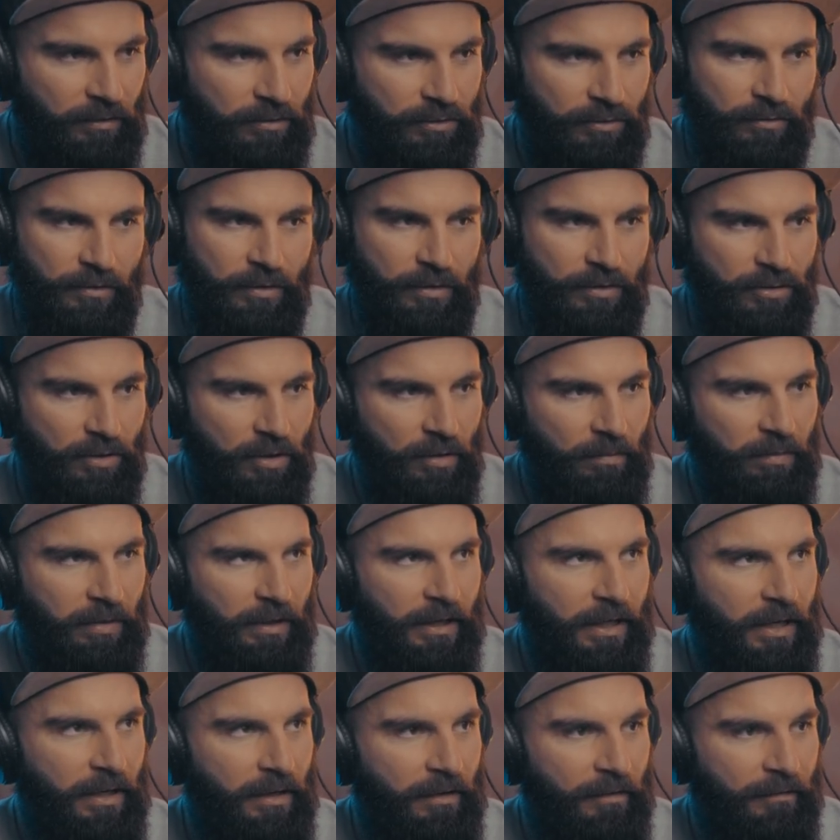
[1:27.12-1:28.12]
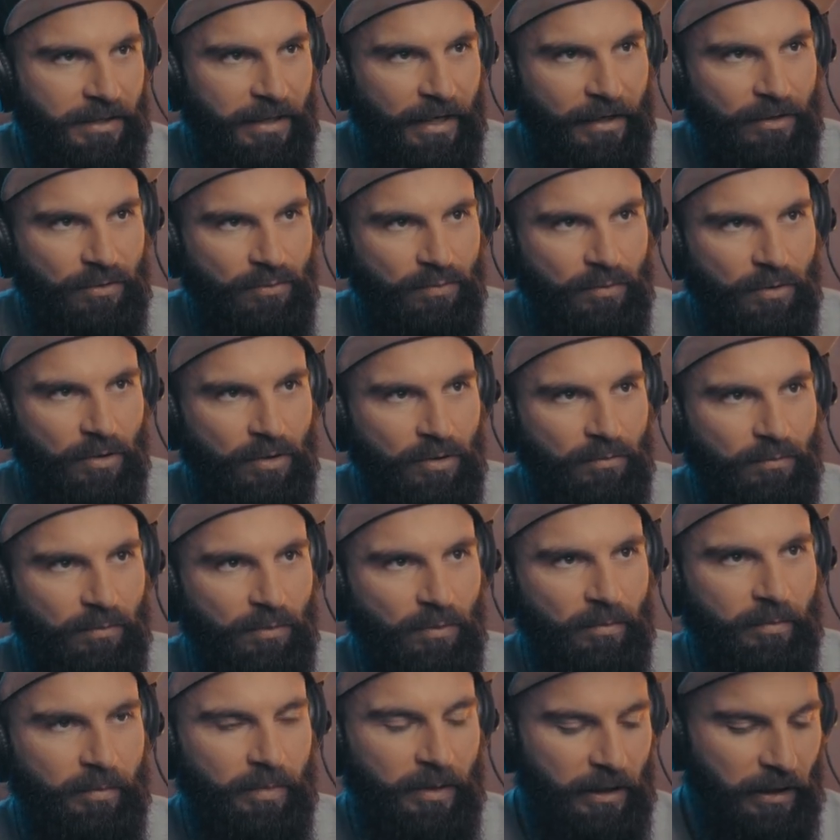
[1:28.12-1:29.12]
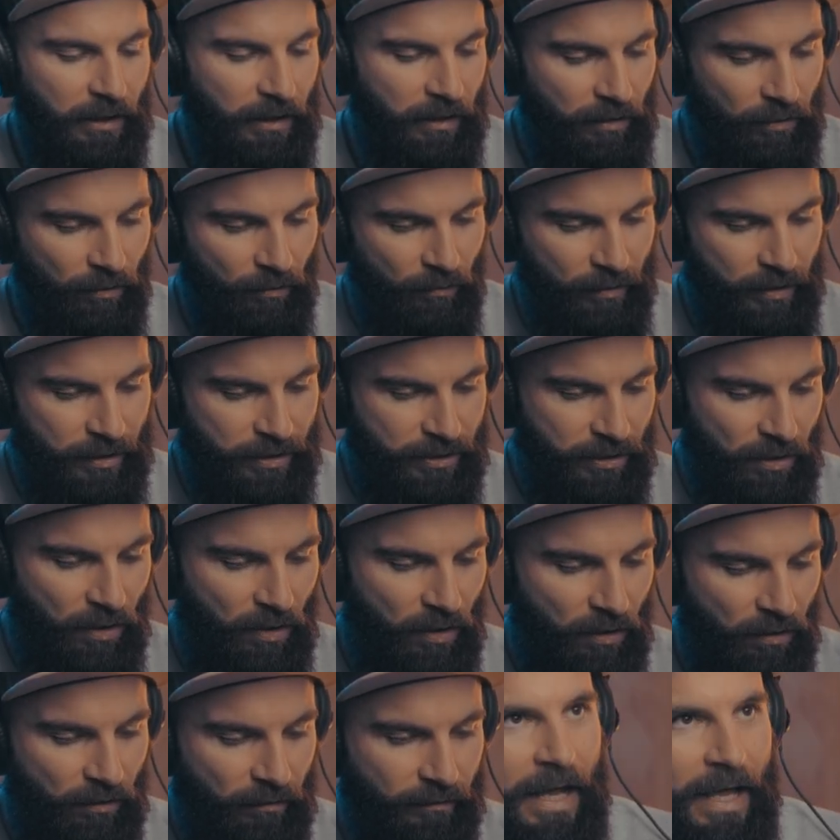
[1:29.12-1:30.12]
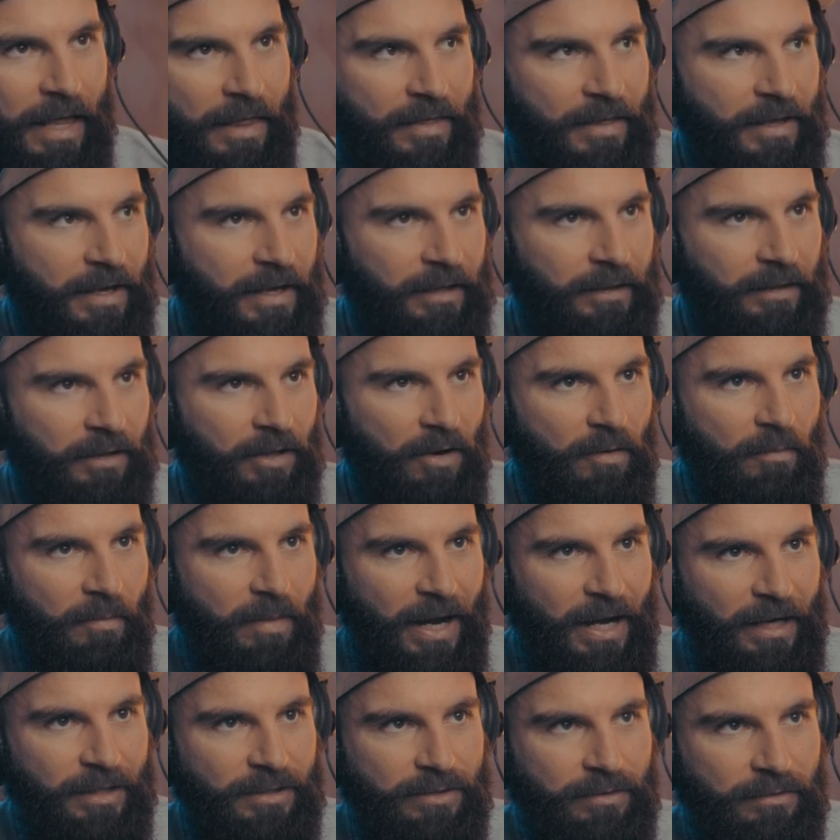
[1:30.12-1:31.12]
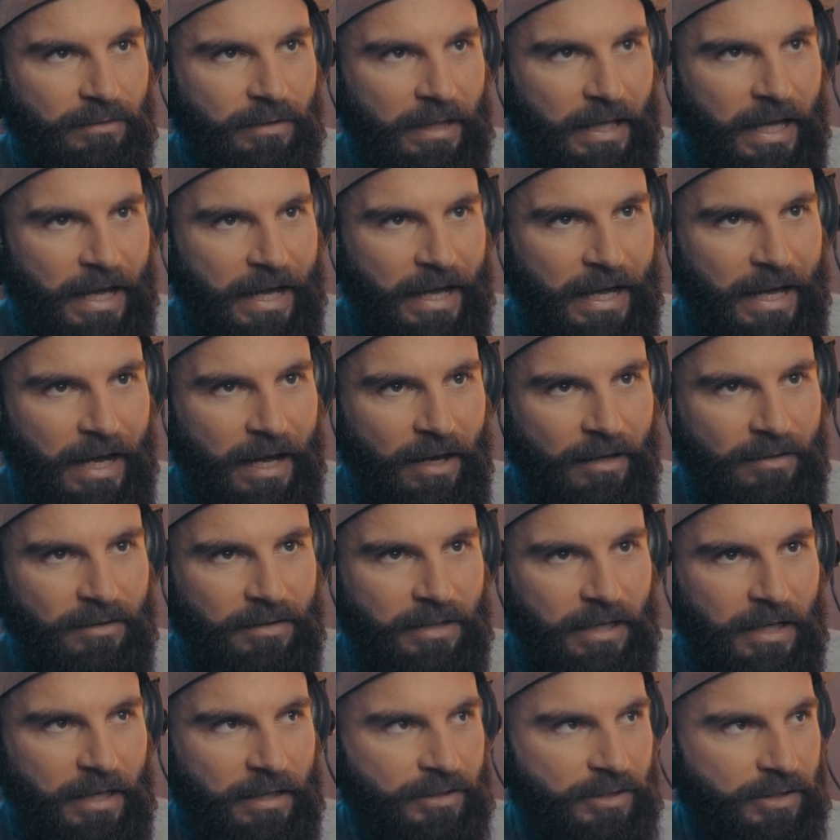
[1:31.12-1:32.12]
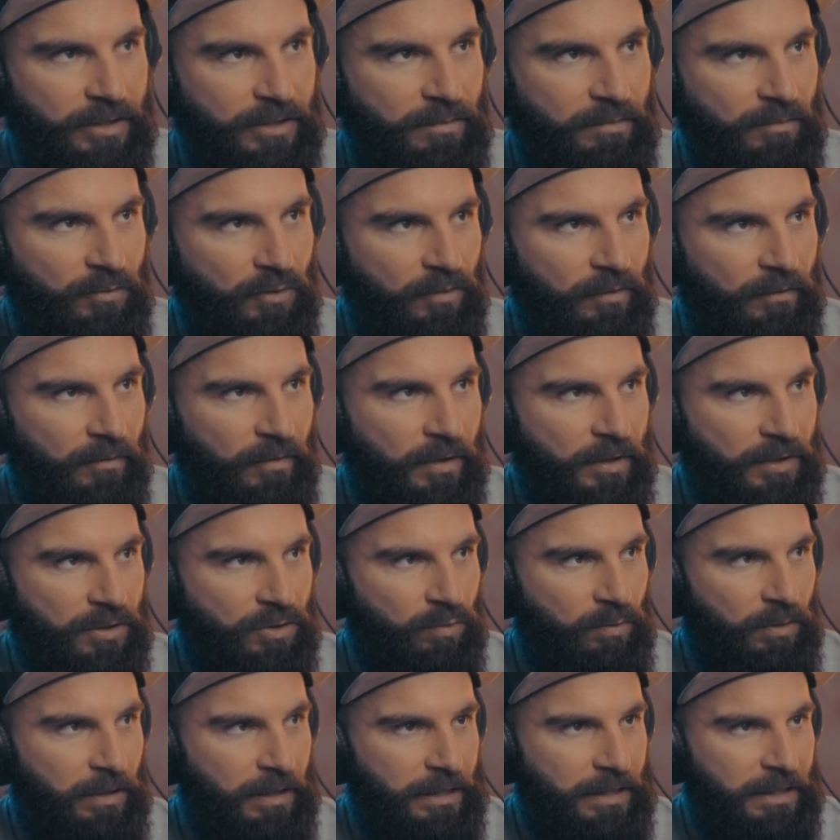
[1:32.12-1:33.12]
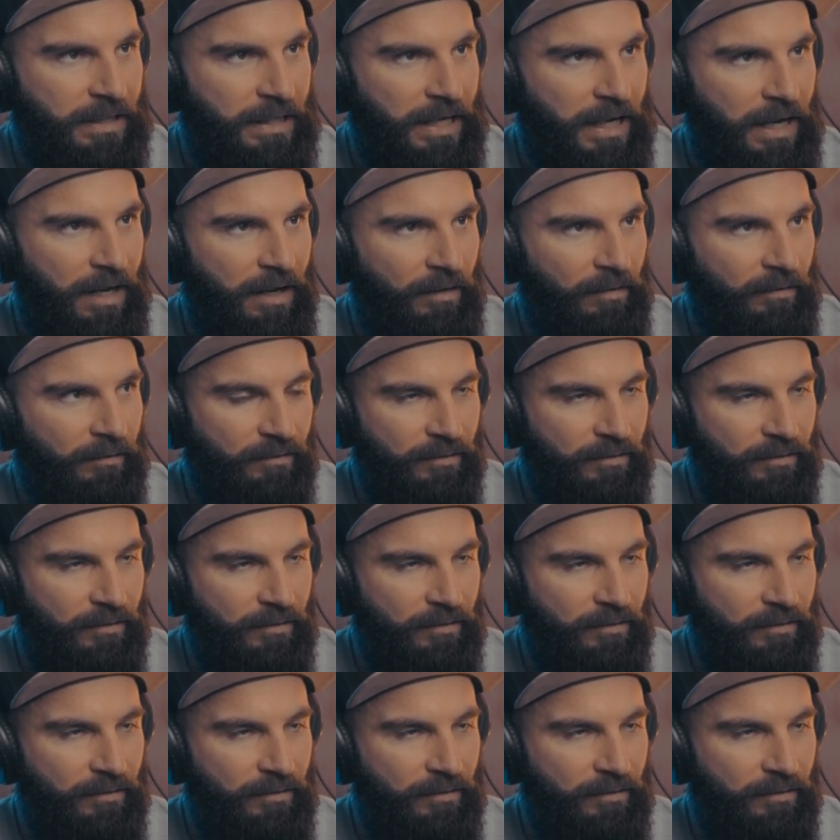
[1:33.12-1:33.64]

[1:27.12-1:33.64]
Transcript: to the top layer. Next word will be resolve, and then go back to layout and just move this one down.